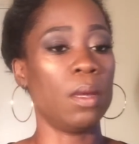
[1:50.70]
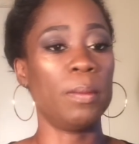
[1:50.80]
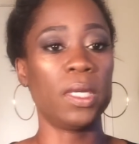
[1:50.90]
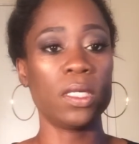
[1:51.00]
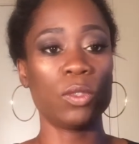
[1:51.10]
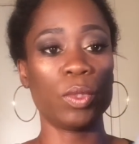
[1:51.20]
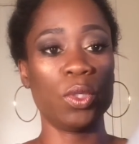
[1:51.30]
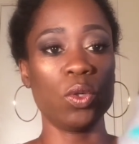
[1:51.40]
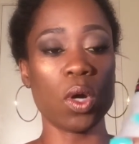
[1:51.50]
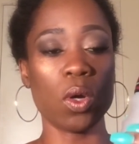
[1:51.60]
because when
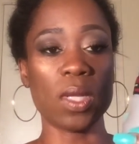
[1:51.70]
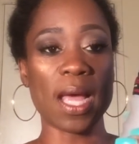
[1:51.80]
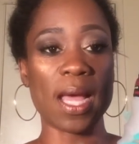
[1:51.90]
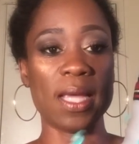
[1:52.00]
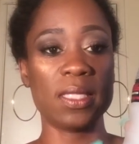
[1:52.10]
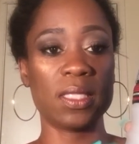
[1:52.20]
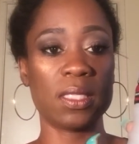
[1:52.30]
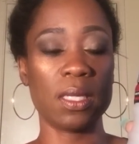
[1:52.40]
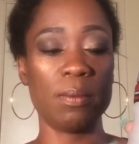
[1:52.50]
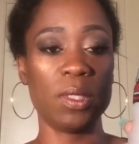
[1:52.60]
you hold the
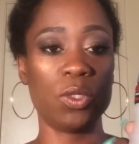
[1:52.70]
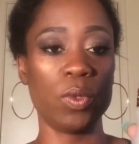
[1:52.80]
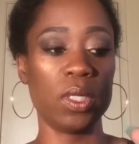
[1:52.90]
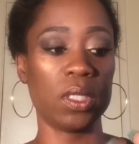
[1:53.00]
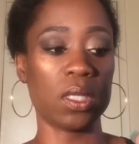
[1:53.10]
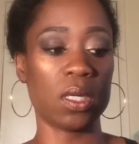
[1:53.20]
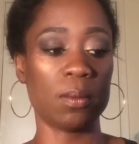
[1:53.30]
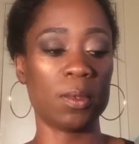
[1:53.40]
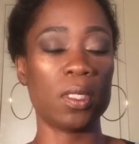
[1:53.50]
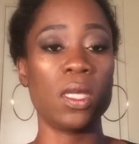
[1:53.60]
ice between the
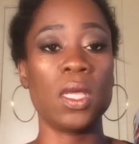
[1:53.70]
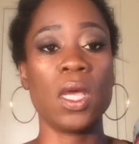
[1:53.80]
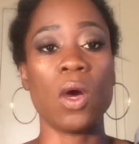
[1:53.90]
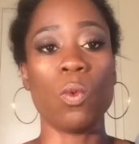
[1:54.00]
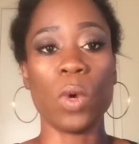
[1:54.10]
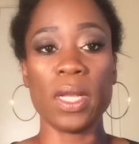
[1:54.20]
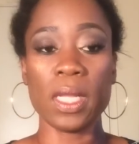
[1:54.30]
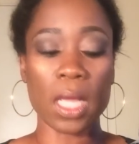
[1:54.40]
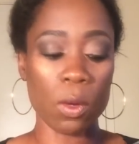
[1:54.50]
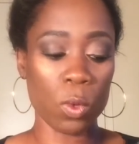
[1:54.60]
thumbs, what
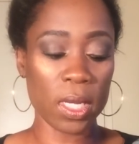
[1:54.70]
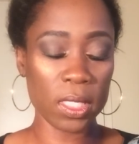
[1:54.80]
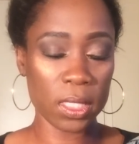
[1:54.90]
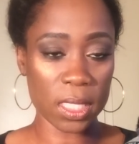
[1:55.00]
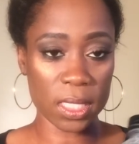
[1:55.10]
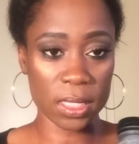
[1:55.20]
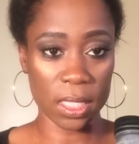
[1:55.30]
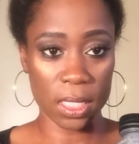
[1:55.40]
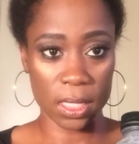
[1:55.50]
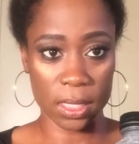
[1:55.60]
it does
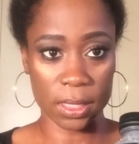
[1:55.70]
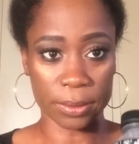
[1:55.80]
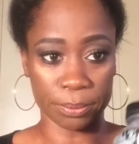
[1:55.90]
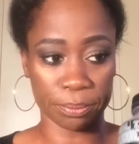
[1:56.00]
is